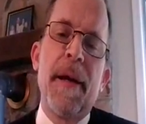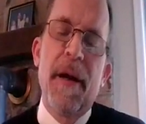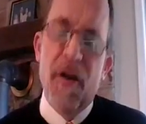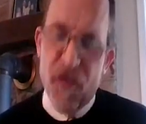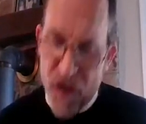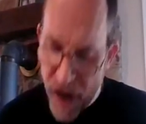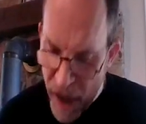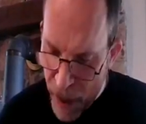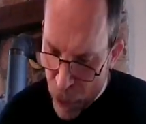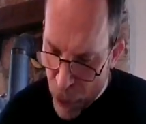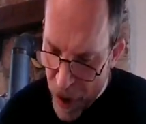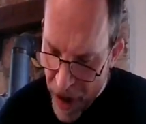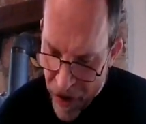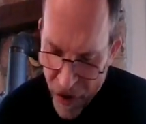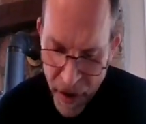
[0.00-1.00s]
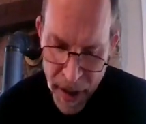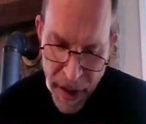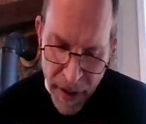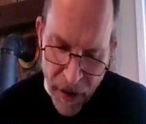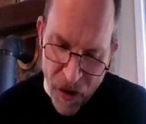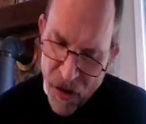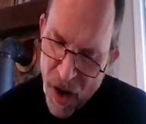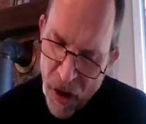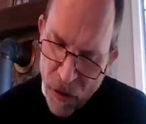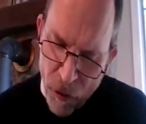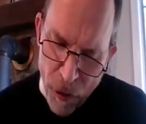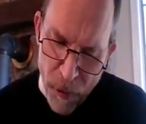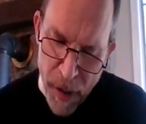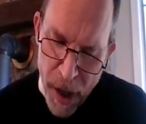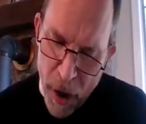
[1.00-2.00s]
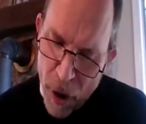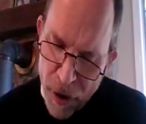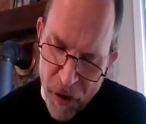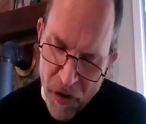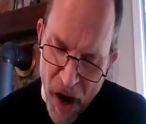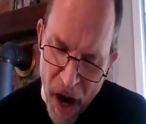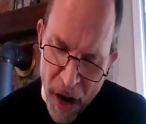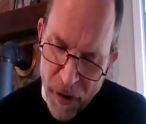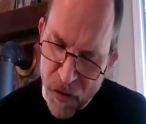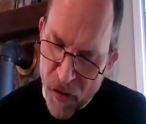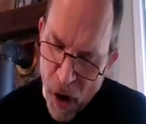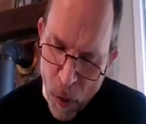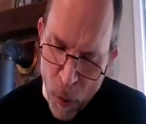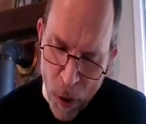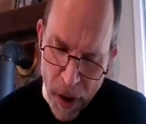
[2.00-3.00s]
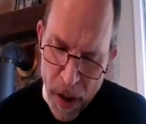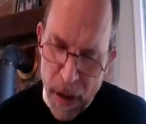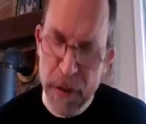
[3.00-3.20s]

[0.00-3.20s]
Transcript: She had recently discussed with me her desire to start working